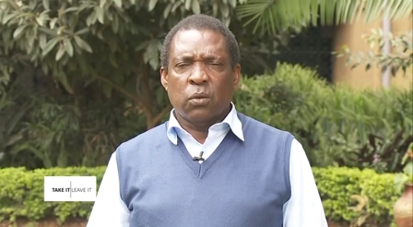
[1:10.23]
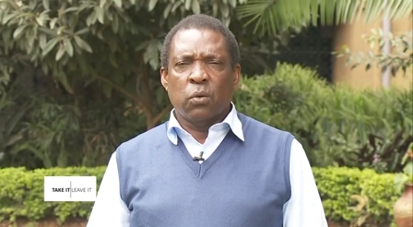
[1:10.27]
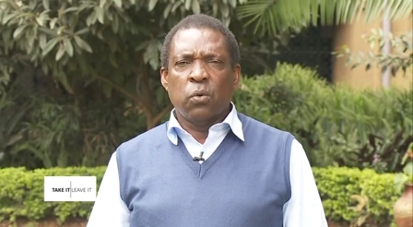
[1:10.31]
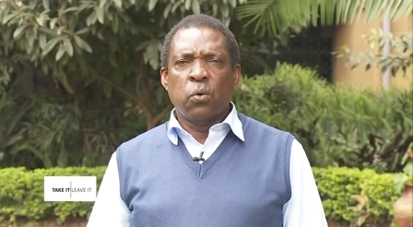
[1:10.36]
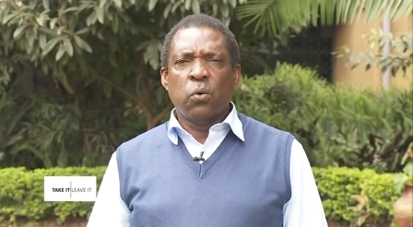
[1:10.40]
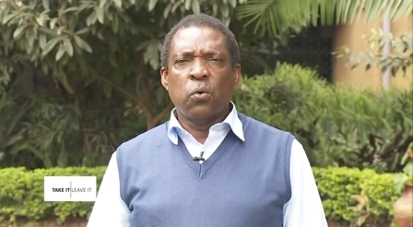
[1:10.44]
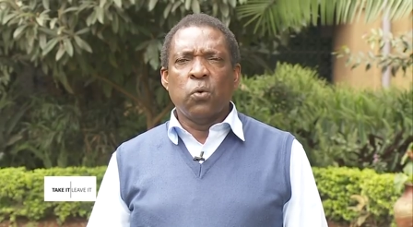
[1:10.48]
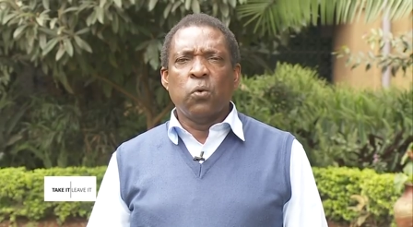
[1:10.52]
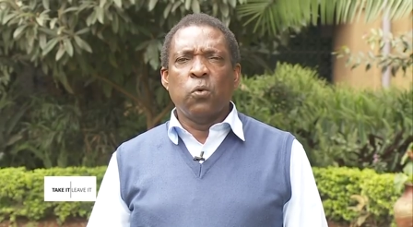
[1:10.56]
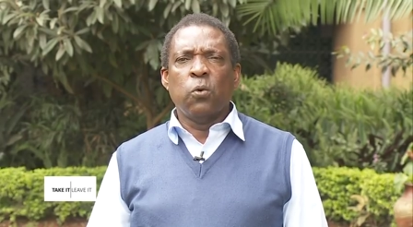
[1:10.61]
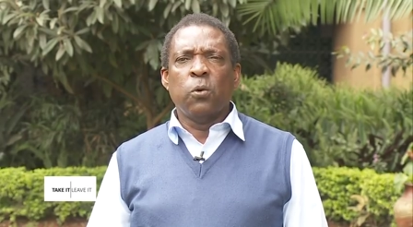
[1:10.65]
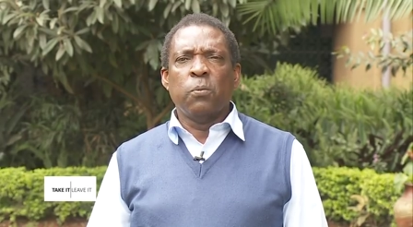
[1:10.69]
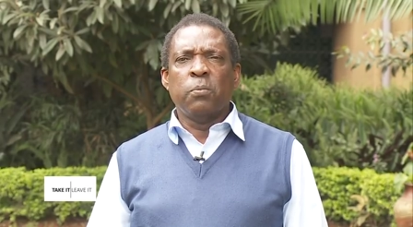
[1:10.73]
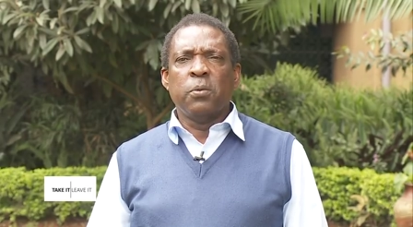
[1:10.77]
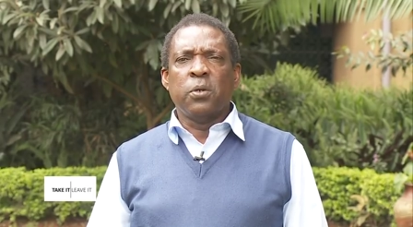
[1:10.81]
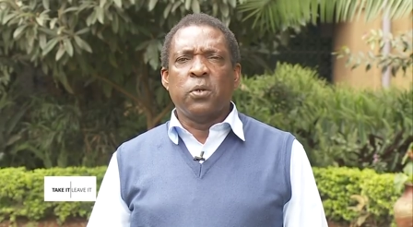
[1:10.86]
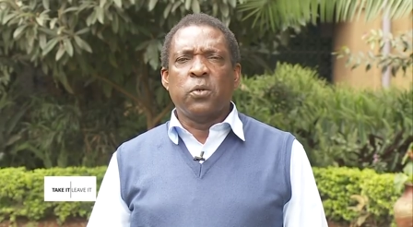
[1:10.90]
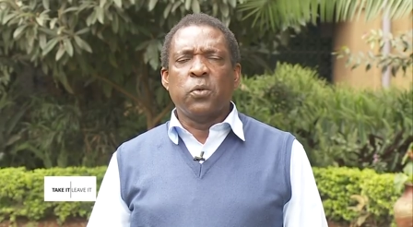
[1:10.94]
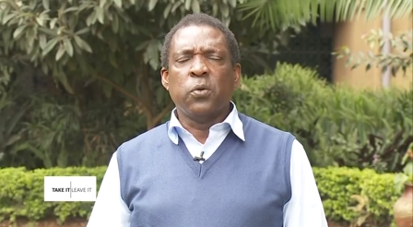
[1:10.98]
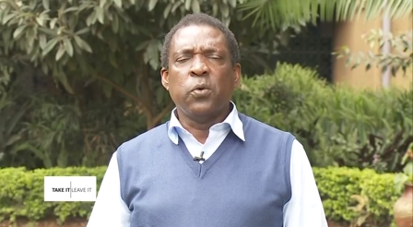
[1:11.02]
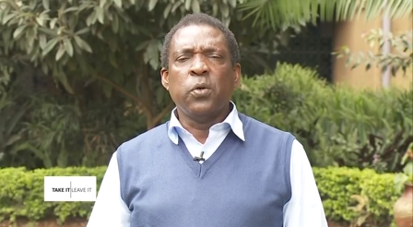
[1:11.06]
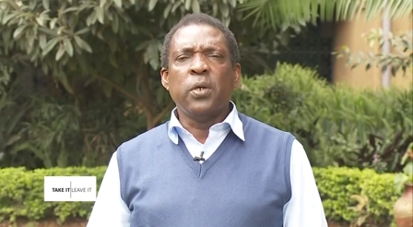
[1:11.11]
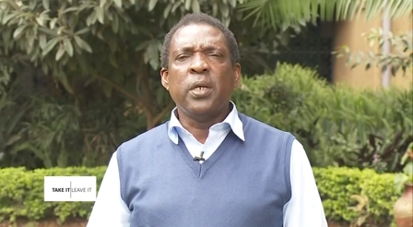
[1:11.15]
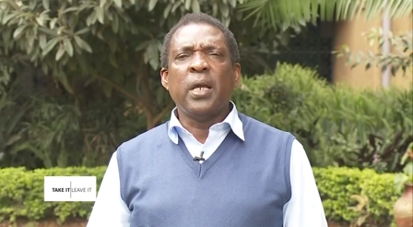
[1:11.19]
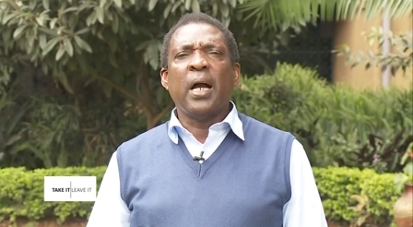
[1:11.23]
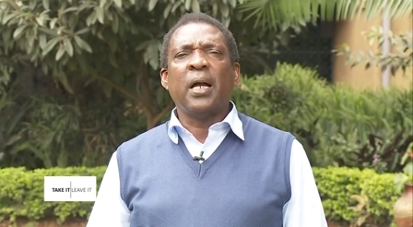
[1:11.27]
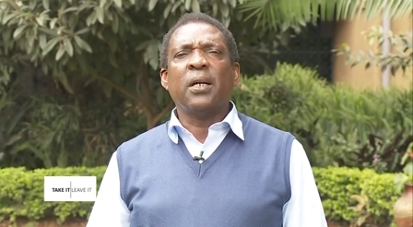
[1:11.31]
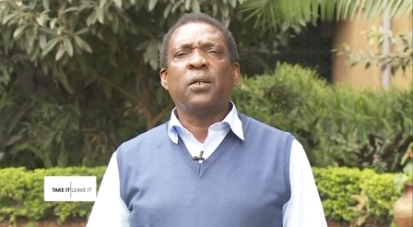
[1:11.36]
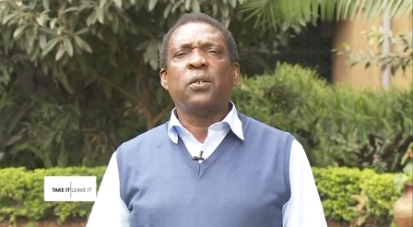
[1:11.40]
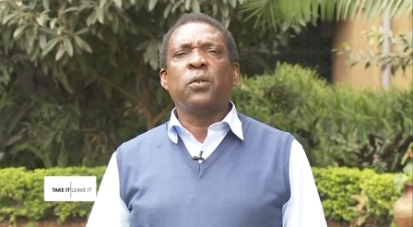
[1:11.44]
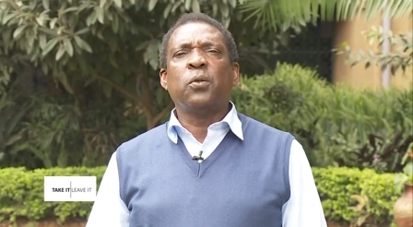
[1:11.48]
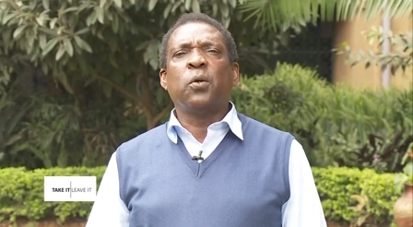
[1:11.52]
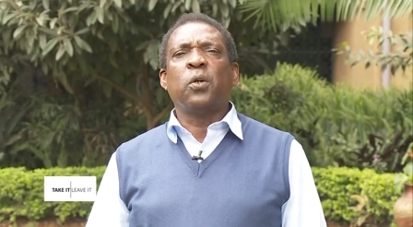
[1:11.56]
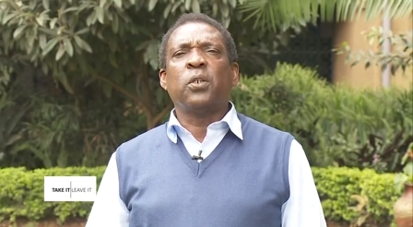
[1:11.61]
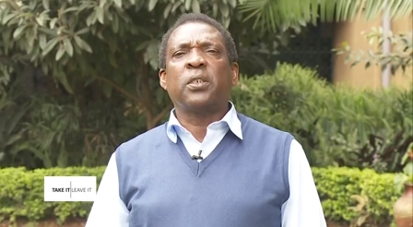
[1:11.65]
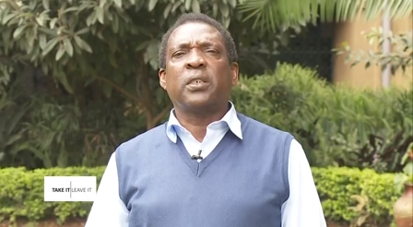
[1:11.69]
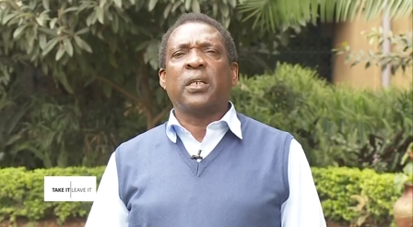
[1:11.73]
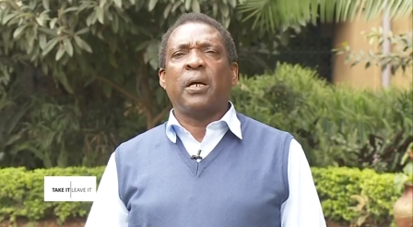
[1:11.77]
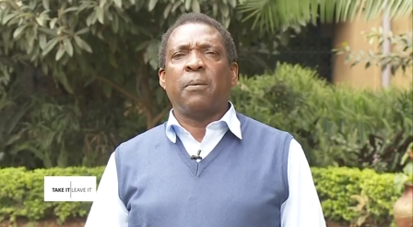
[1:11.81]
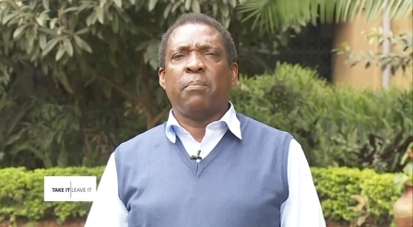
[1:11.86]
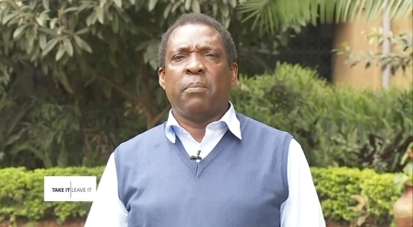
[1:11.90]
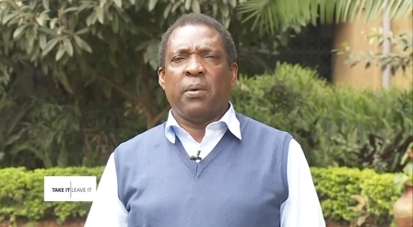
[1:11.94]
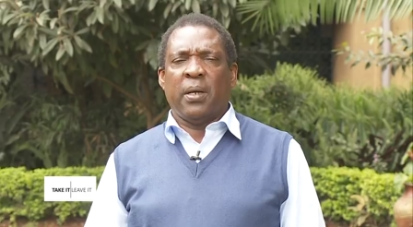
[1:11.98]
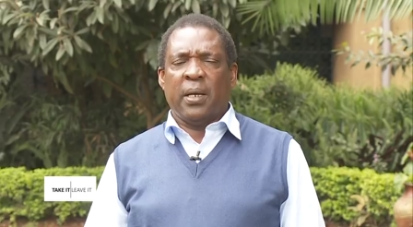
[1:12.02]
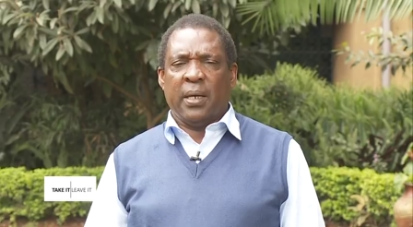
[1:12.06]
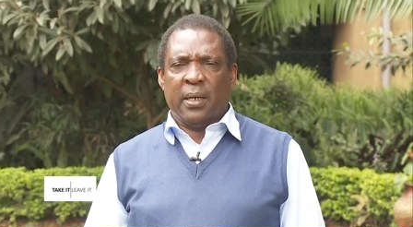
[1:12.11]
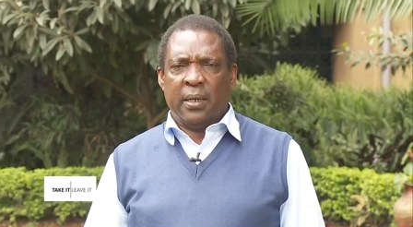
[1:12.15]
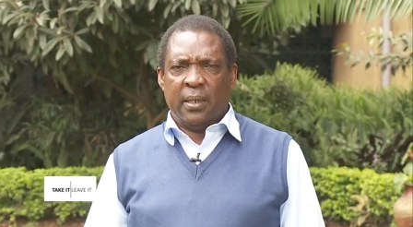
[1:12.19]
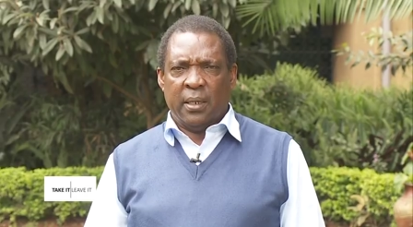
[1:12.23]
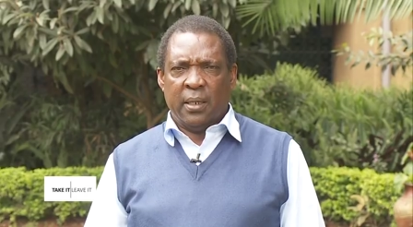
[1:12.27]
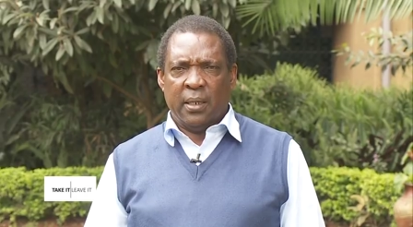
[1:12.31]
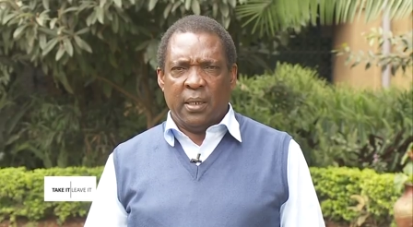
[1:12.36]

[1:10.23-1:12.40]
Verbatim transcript: Uhuru will be too young to go somewhere,